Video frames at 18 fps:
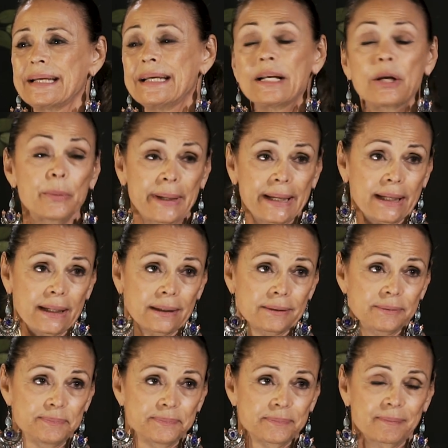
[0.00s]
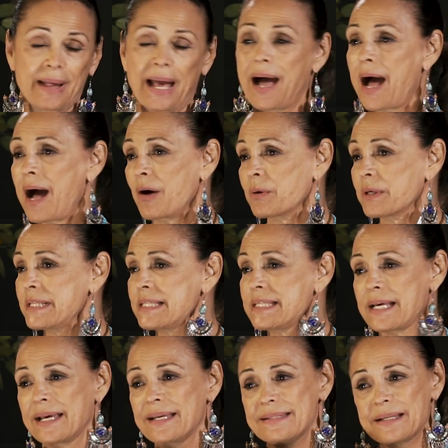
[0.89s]
in Greek. I would
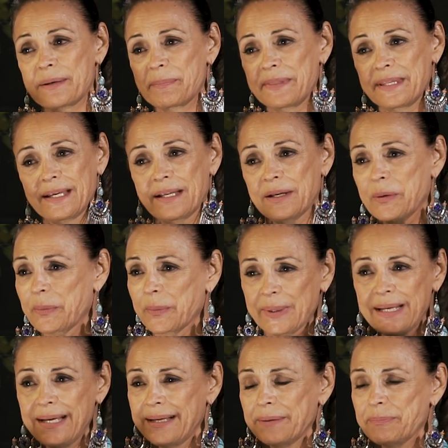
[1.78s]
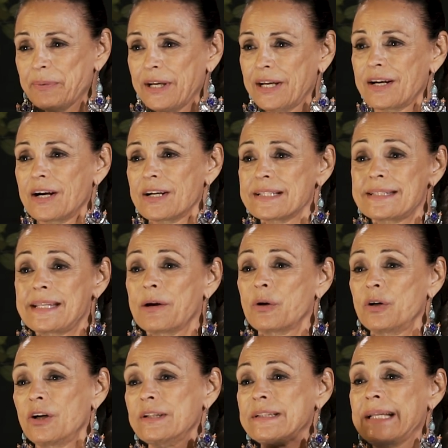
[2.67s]
say something in Greek because they
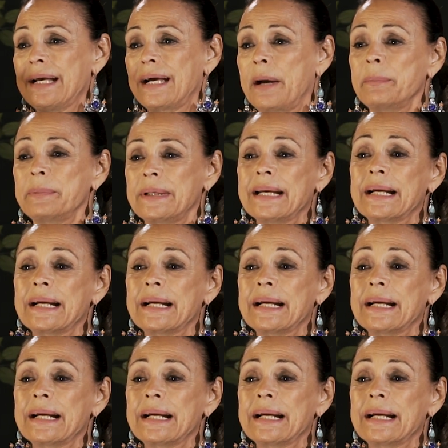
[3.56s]
were not um,